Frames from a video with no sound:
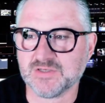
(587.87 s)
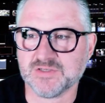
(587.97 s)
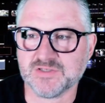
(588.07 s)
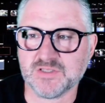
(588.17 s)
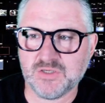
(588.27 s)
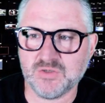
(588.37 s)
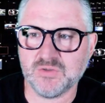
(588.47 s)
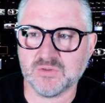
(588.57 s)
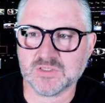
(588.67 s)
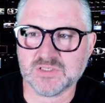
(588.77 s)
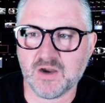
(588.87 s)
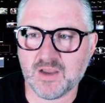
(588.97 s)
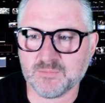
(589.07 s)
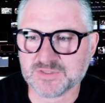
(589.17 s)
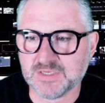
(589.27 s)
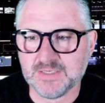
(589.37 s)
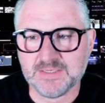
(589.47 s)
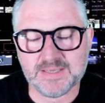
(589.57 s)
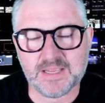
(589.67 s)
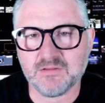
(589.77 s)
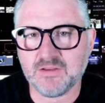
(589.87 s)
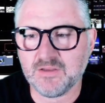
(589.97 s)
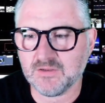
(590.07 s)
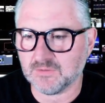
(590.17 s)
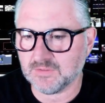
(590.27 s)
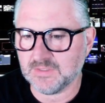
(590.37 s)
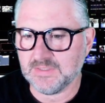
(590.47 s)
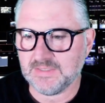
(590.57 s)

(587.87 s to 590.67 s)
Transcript: as the New York Times and The Hill,